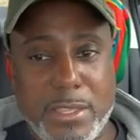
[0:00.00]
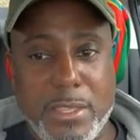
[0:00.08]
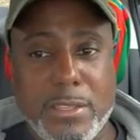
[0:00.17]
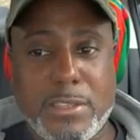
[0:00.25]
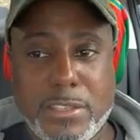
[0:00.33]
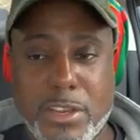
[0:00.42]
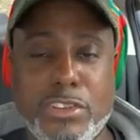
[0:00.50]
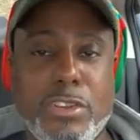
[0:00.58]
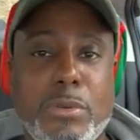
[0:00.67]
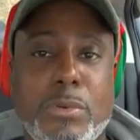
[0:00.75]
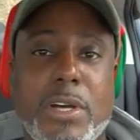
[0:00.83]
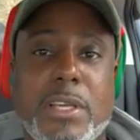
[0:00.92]
the
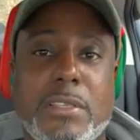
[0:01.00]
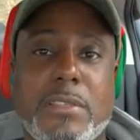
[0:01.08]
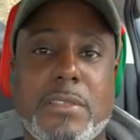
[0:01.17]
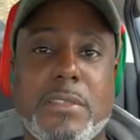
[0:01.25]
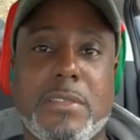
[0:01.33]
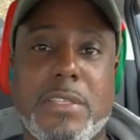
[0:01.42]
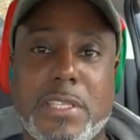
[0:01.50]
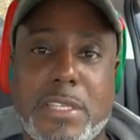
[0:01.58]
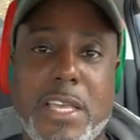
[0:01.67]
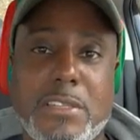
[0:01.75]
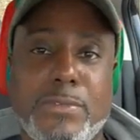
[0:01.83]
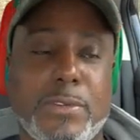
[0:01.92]
surgery was
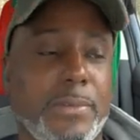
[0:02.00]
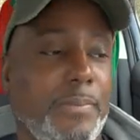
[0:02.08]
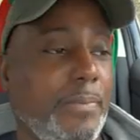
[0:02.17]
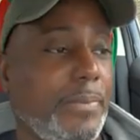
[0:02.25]
successful,